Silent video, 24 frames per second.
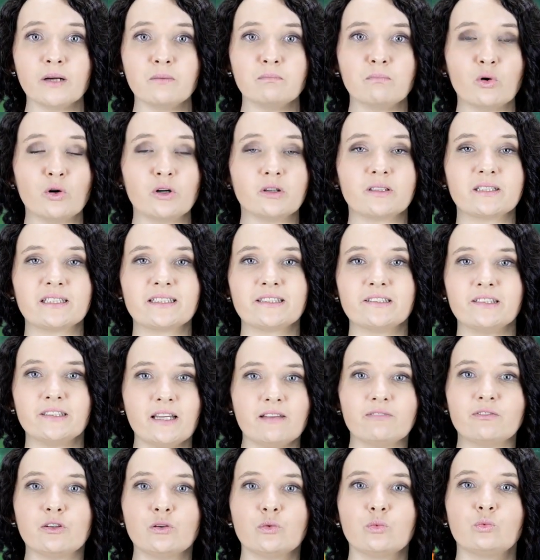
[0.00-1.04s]
and more
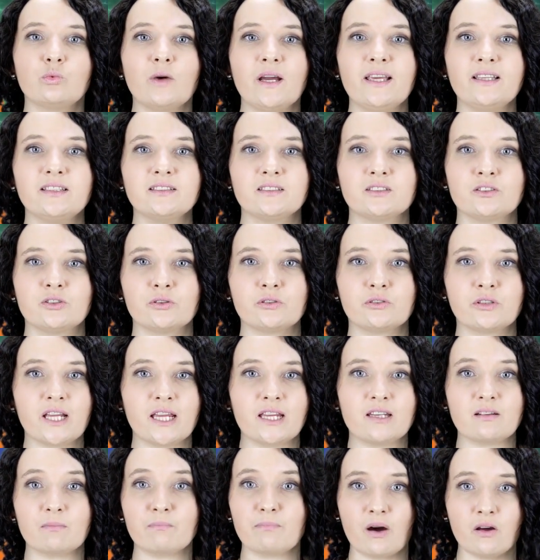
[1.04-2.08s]
clever ways to
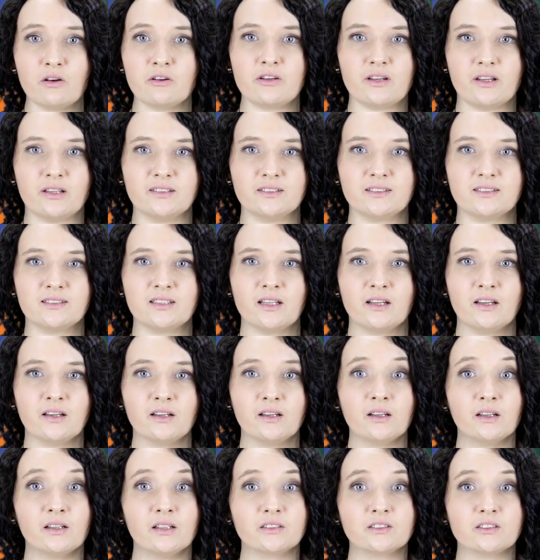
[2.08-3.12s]
create abundance
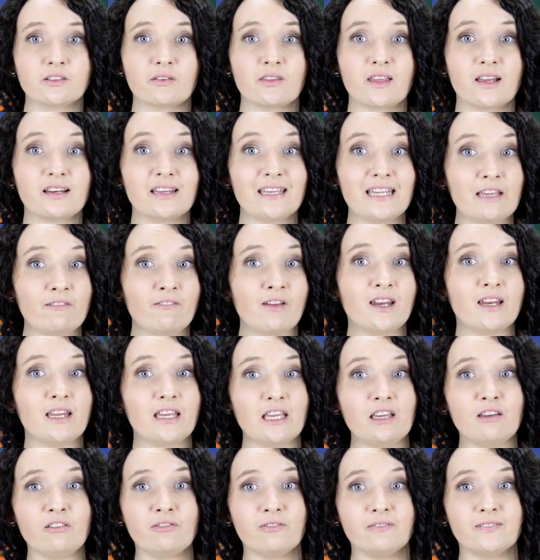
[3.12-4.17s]
so that even
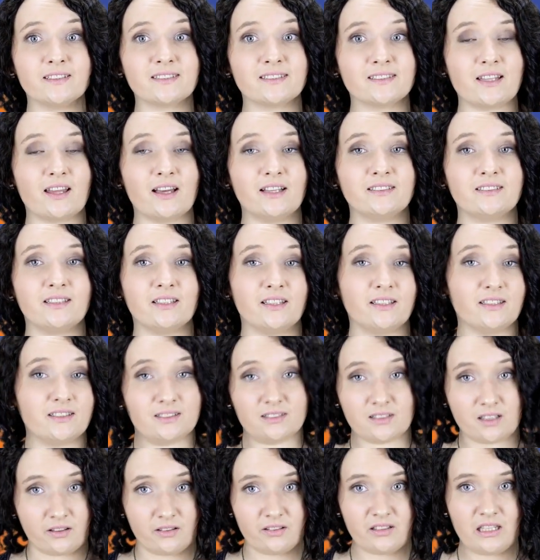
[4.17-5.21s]
if the slicing
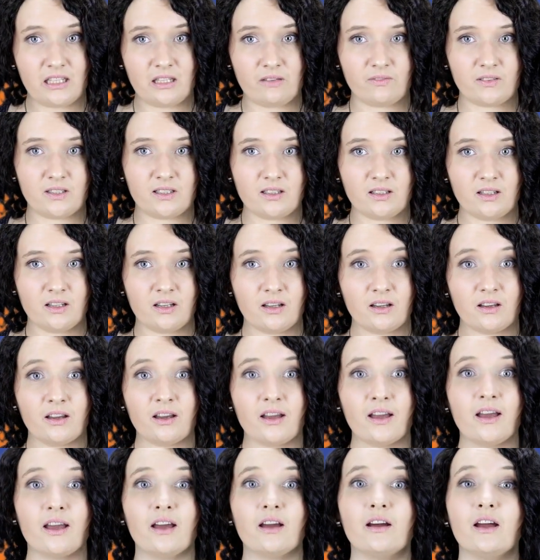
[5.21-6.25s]
is uneven,
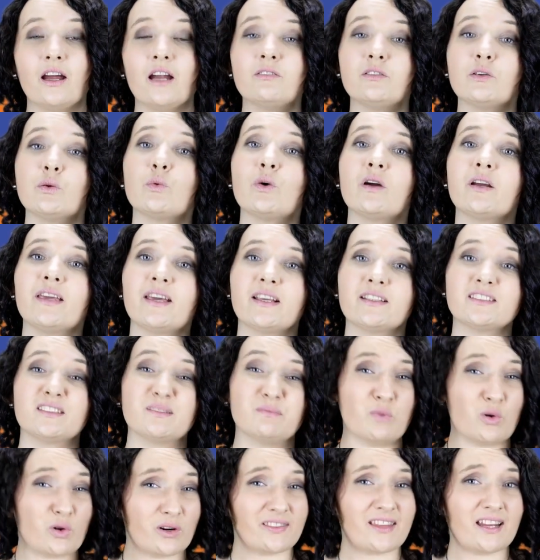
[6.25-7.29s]
everyone gets
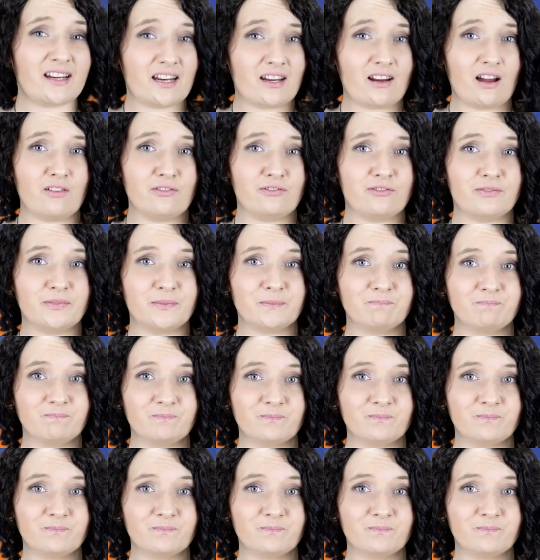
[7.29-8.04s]
more than enough.